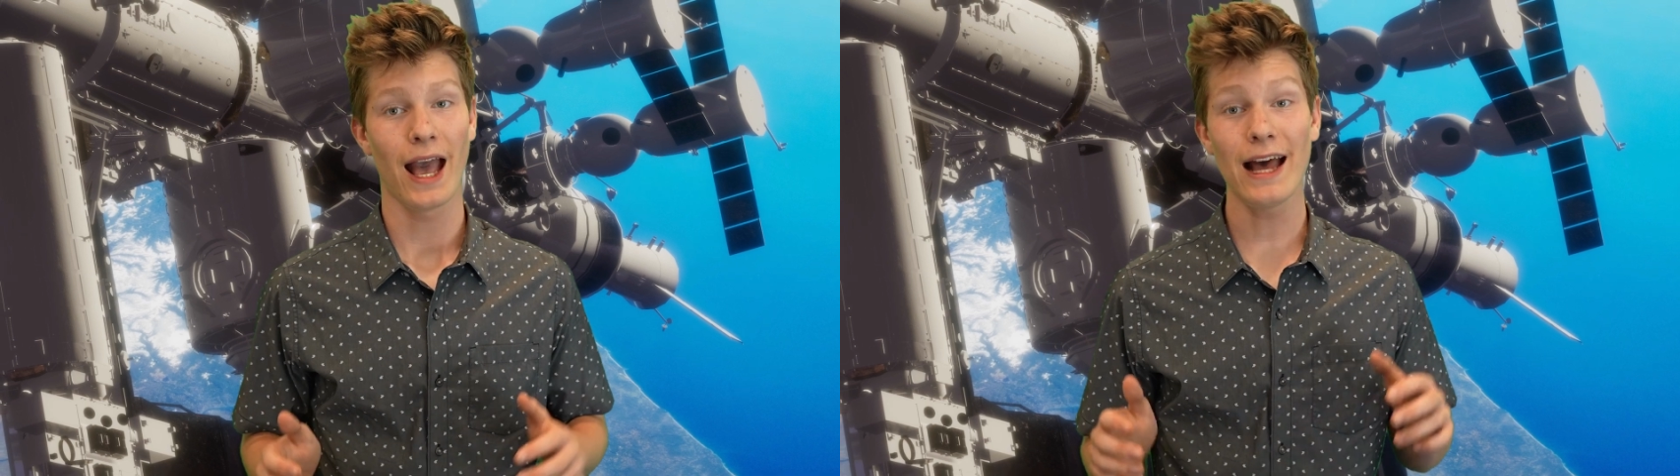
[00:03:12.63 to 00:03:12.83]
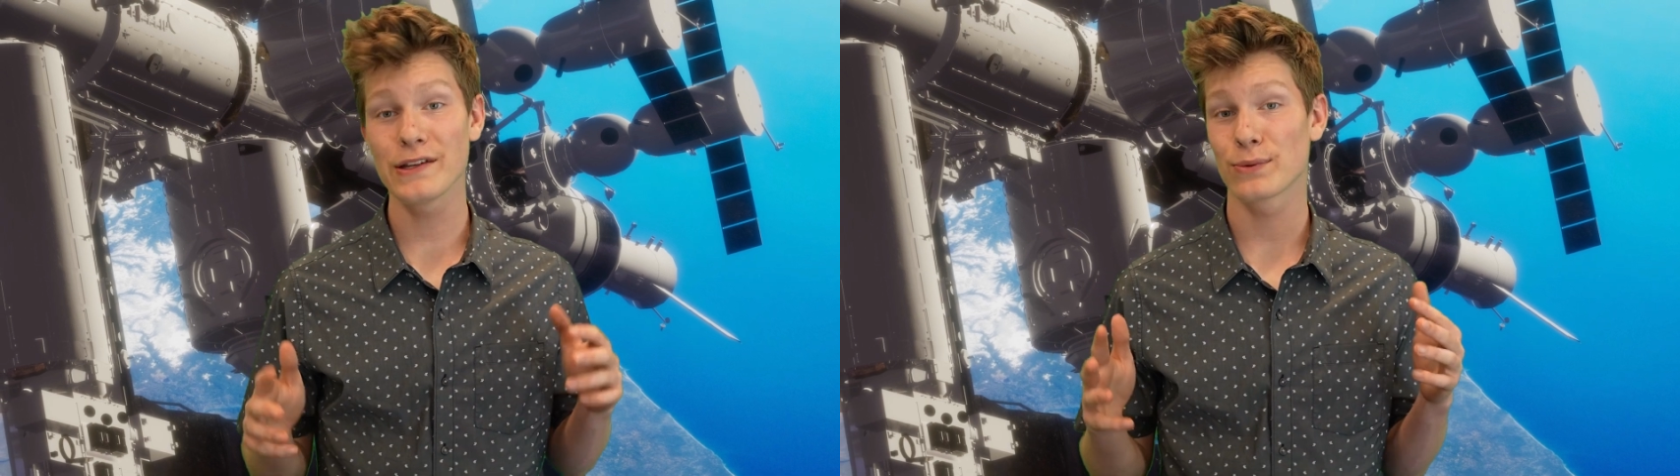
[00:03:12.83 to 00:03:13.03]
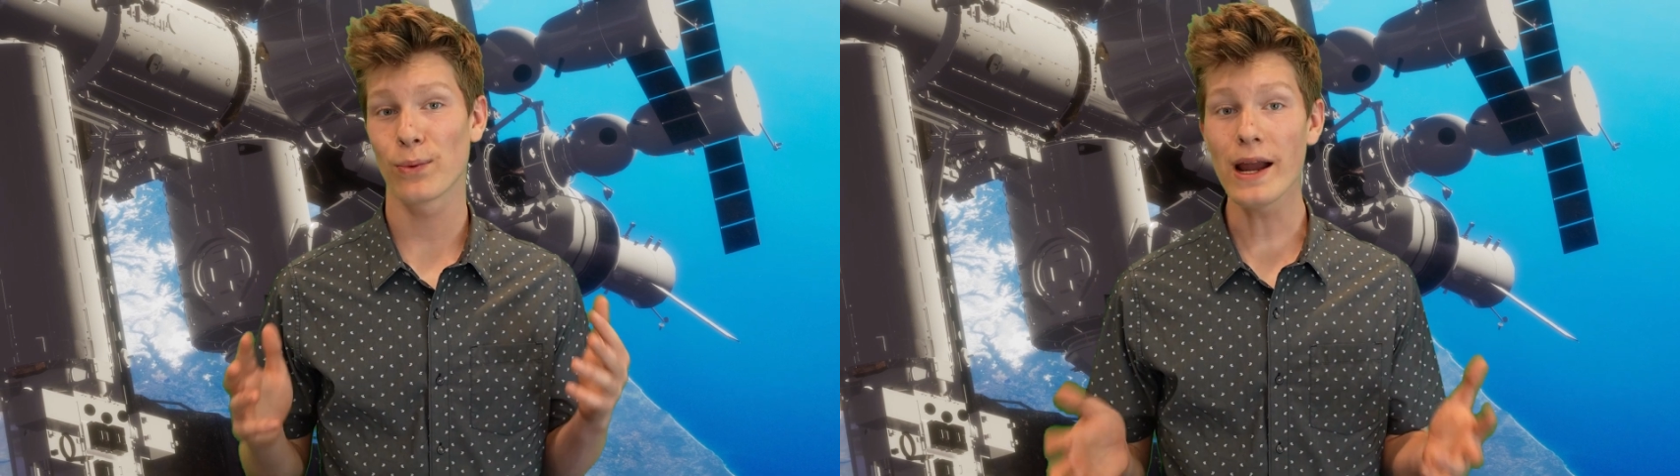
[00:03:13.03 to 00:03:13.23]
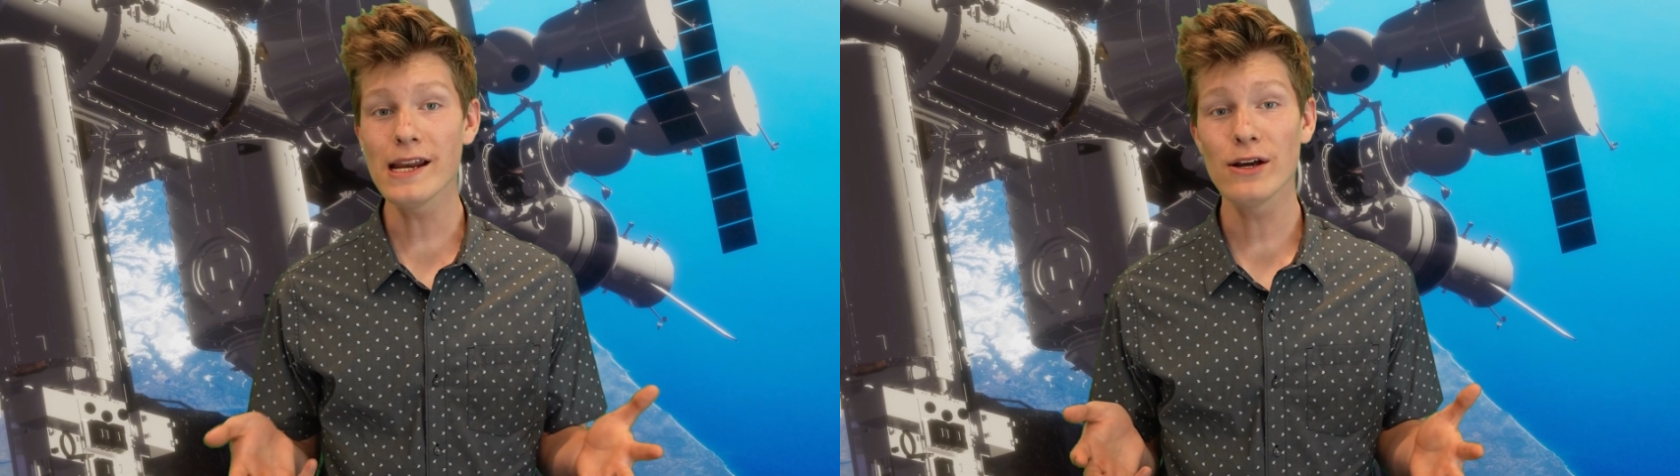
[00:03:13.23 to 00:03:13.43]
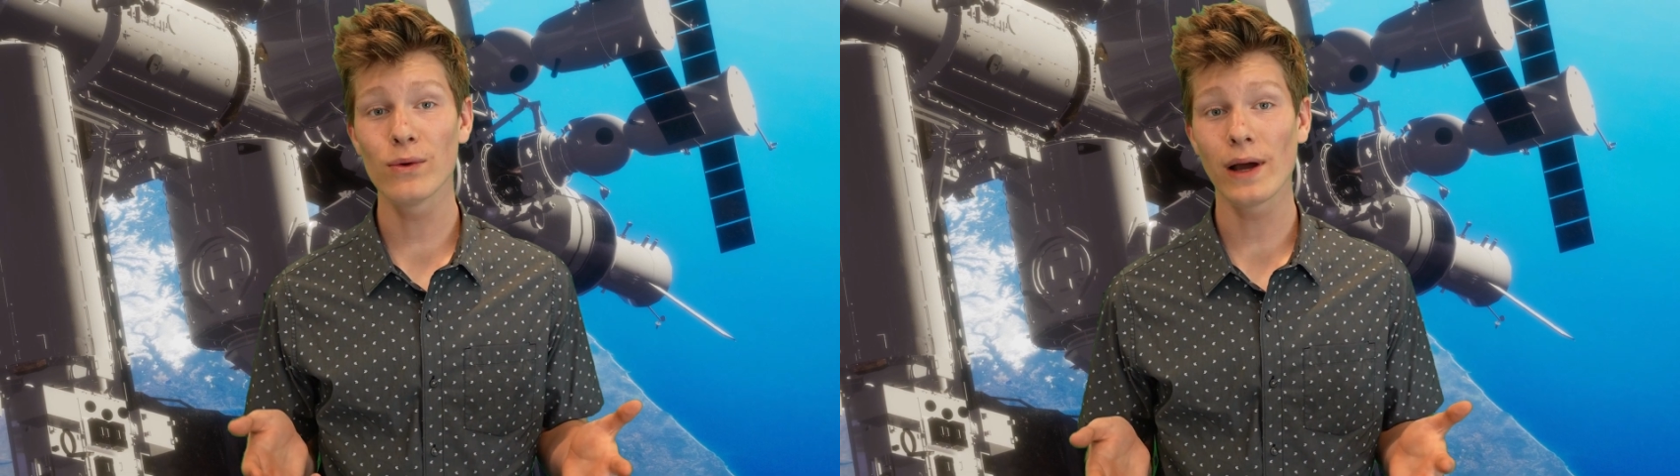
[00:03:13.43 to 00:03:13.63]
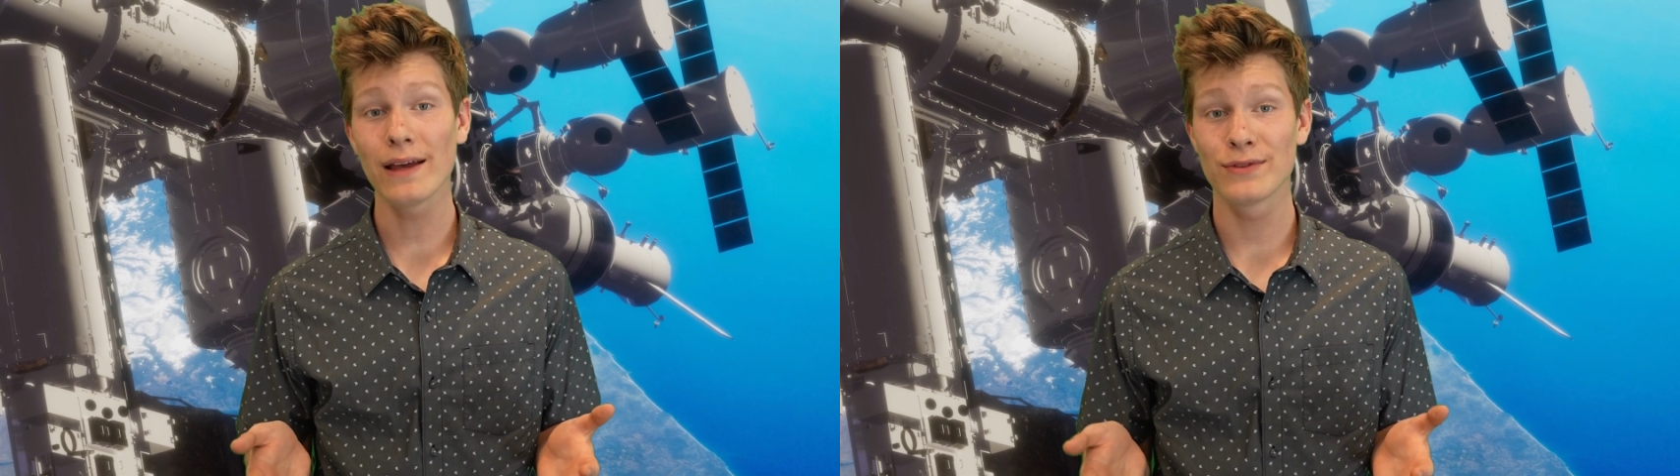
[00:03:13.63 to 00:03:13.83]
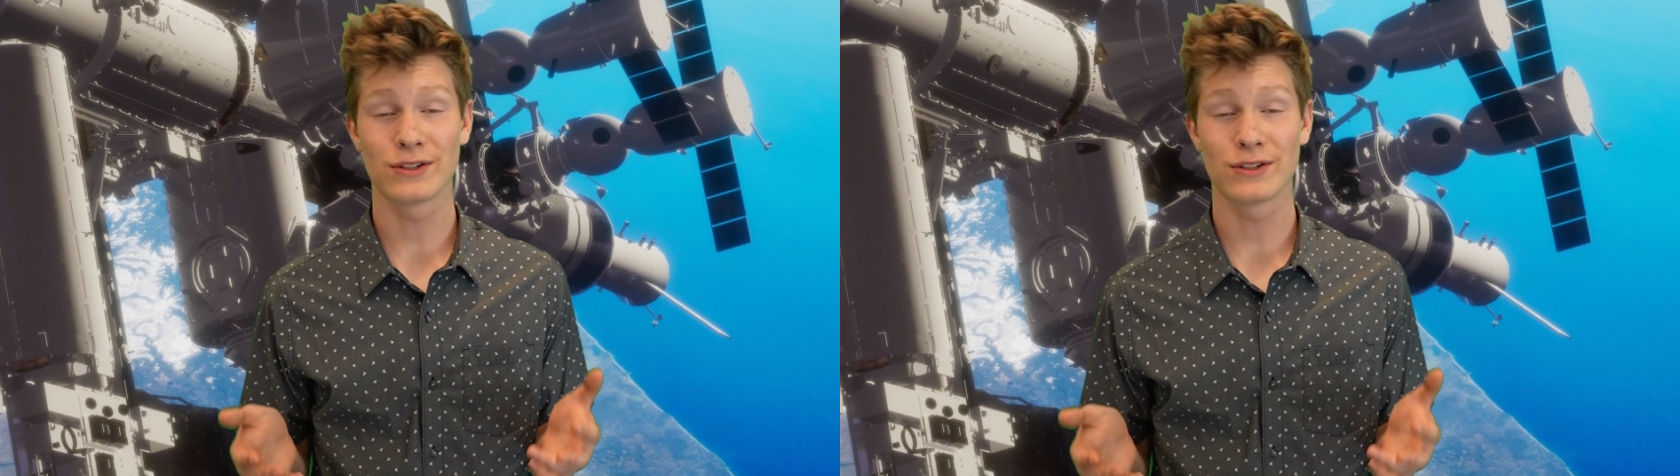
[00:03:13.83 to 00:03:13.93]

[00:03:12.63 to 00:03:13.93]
As radio waves